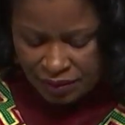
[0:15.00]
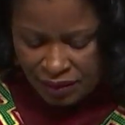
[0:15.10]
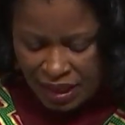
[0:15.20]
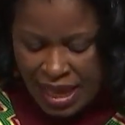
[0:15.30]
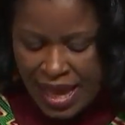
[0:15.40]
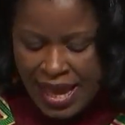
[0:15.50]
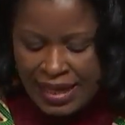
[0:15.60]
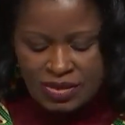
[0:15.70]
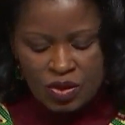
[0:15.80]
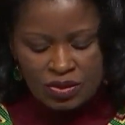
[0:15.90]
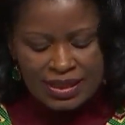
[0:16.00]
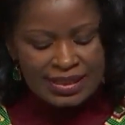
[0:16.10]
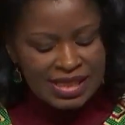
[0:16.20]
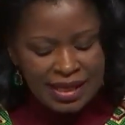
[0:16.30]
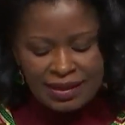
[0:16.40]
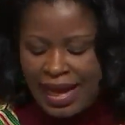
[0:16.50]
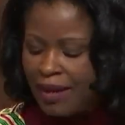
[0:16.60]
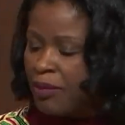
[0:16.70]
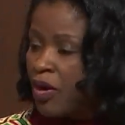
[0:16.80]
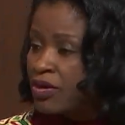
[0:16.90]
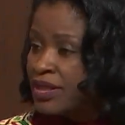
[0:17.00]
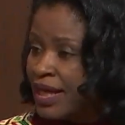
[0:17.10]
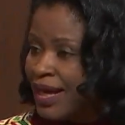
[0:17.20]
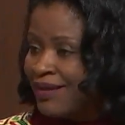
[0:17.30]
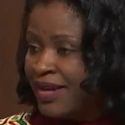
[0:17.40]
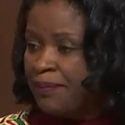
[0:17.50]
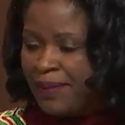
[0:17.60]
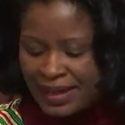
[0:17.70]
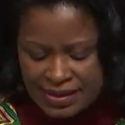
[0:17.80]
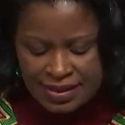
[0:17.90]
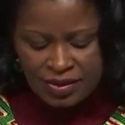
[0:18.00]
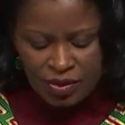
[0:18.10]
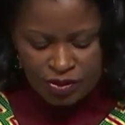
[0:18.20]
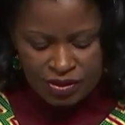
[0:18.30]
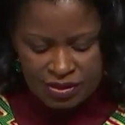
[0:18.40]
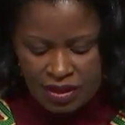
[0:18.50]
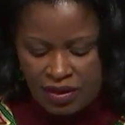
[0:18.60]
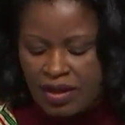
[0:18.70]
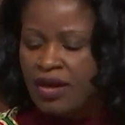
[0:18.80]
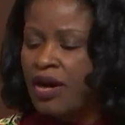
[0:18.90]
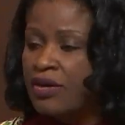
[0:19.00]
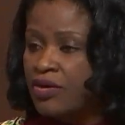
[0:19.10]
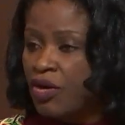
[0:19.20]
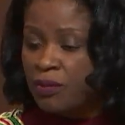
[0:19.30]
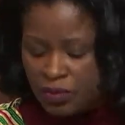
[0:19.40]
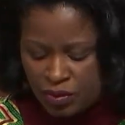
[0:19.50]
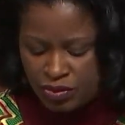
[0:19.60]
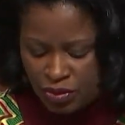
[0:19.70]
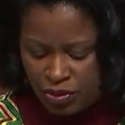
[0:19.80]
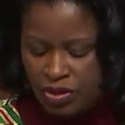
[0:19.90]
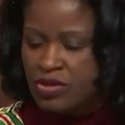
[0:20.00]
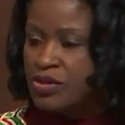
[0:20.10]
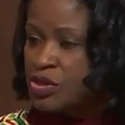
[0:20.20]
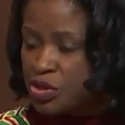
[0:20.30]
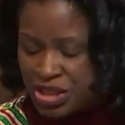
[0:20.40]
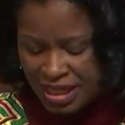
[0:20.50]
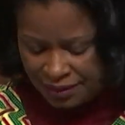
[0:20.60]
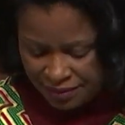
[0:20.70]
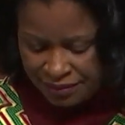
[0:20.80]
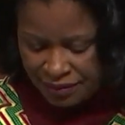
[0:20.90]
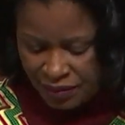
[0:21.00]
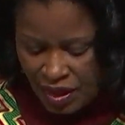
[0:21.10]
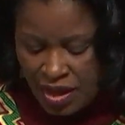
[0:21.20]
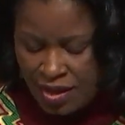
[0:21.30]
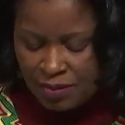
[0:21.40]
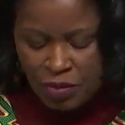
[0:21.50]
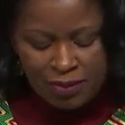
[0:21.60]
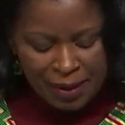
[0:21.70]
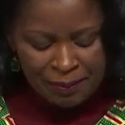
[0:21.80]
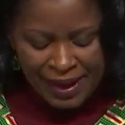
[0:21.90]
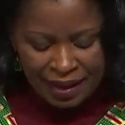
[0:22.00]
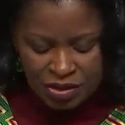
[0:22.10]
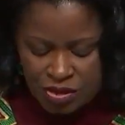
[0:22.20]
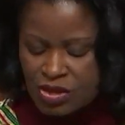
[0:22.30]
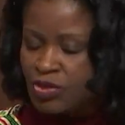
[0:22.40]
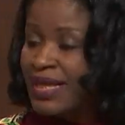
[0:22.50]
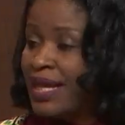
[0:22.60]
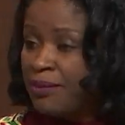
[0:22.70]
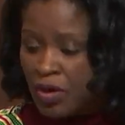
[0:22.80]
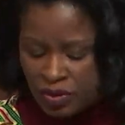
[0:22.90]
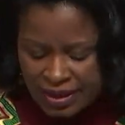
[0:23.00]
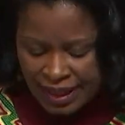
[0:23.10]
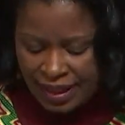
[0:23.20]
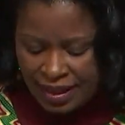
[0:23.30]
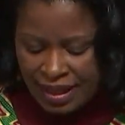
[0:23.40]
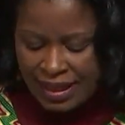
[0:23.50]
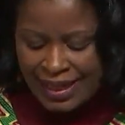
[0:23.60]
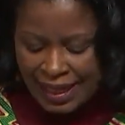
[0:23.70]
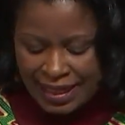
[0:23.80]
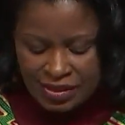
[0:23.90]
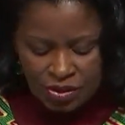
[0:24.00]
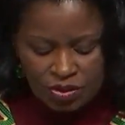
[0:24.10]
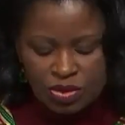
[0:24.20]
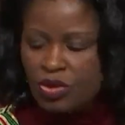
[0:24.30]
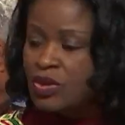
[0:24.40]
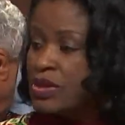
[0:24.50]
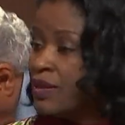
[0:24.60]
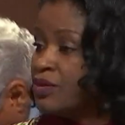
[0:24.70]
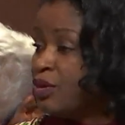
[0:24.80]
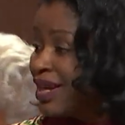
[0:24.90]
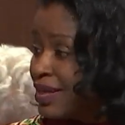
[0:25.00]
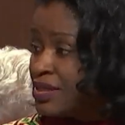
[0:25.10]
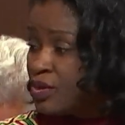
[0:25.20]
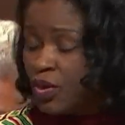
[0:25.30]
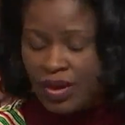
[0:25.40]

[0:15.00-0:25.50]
Previous contributions have been very enriching, and they have already spoken relevantly to a number of topics. I would like to address the question